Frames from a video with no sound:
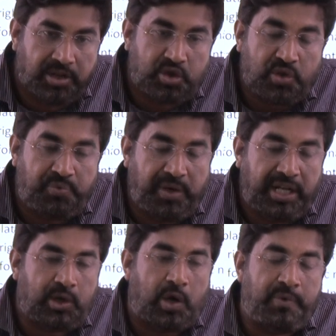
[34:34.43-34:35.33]
So if we
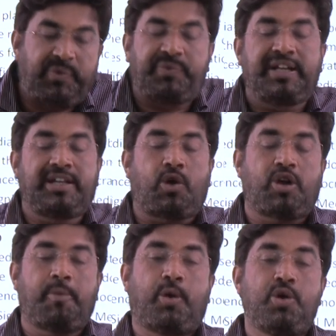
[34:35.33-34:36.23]

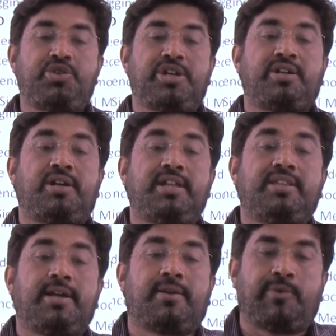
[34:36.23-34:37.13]
talk about generally
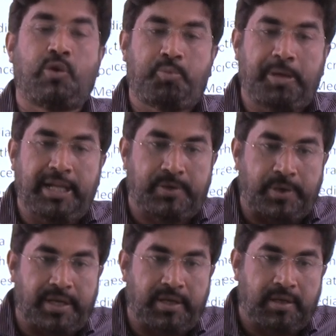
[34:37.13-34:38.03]
the global
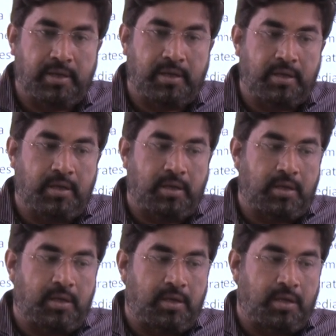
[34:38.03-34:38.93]
good,
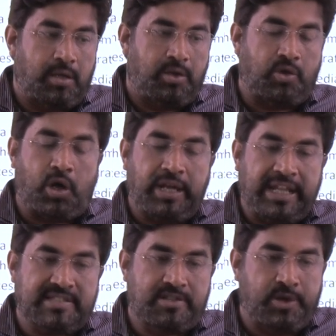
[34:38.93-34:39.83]

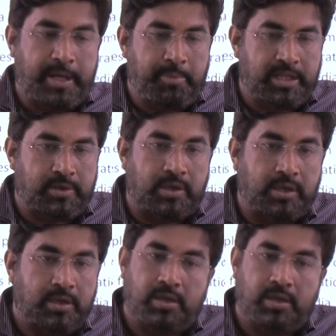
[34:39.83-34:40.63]
non-excludable good,